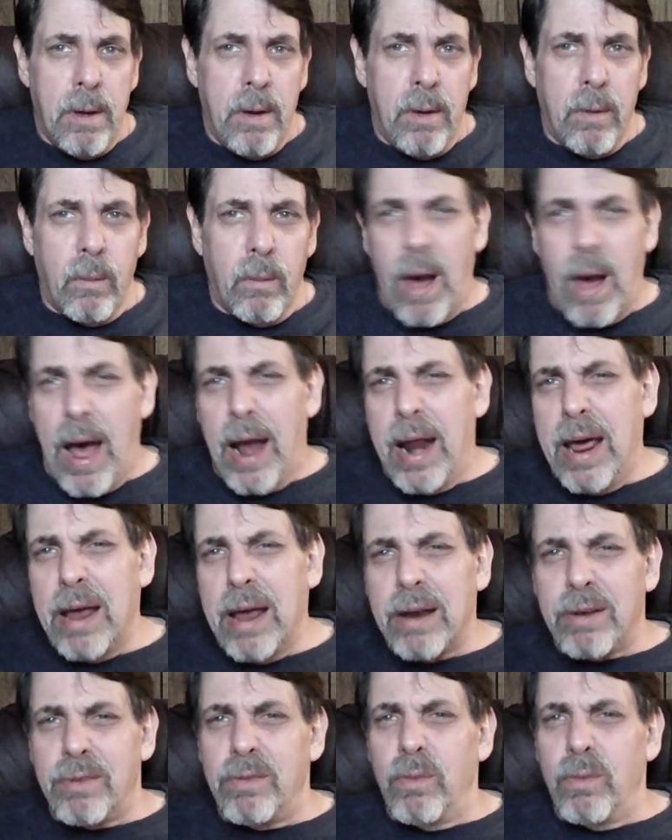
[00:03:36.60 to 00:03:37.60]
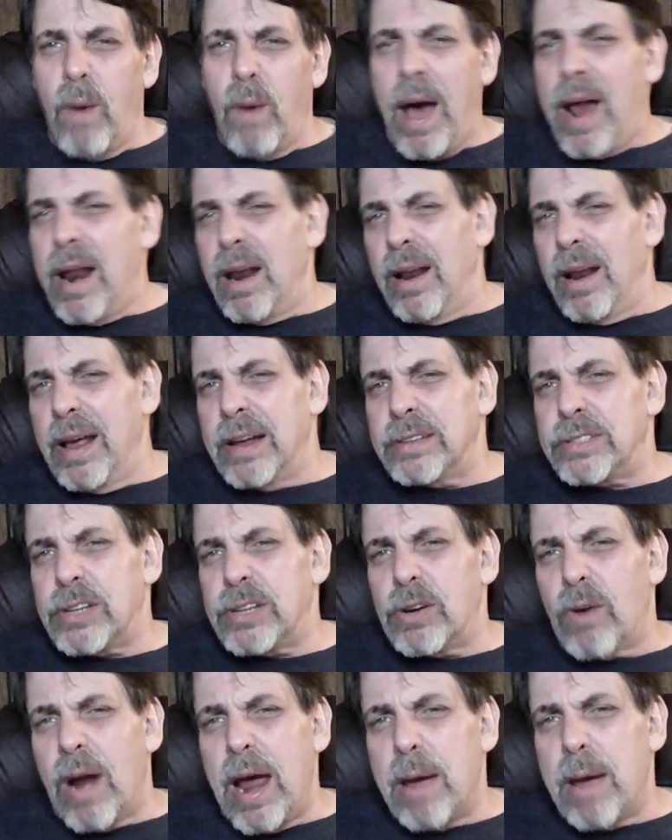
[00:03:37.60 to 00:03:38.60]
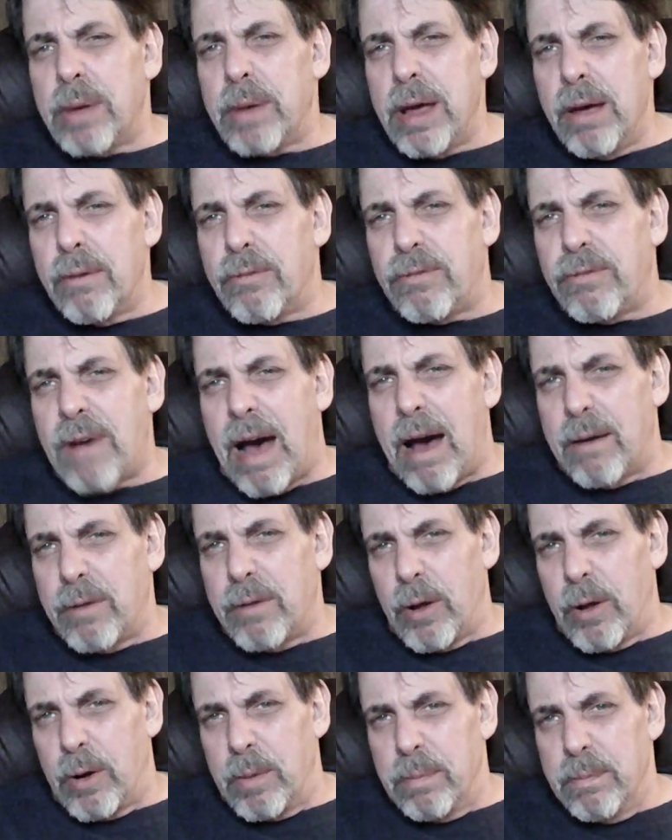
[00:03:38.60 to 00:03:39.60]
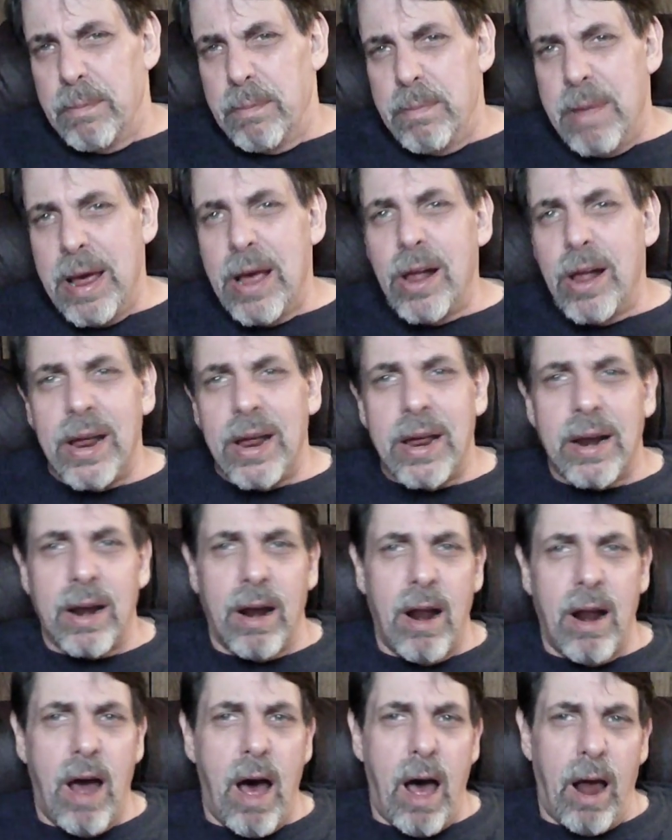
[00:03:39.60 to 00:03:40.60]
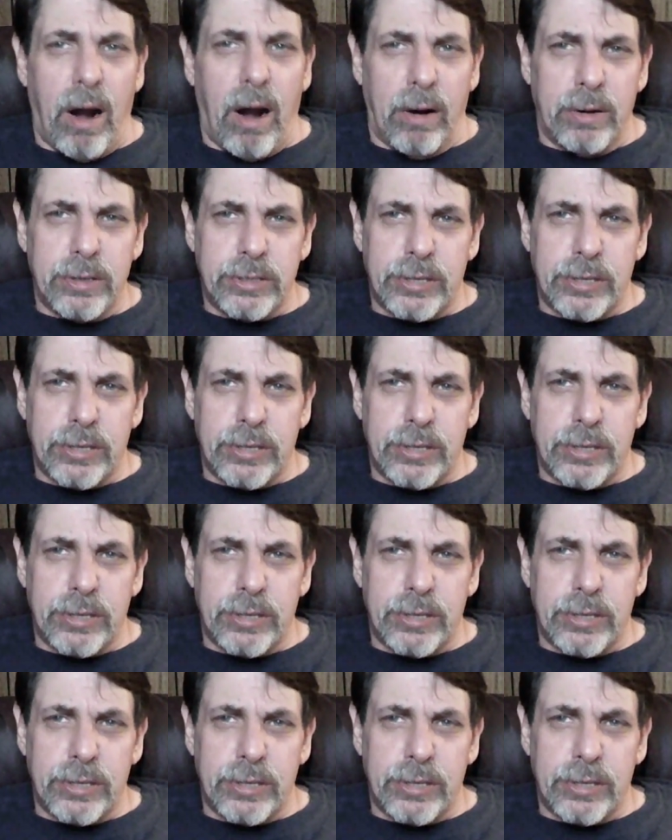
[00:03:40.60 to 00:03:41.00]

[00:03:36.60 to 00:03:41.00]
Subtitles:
Why did Lindsey Graham give $500 million, or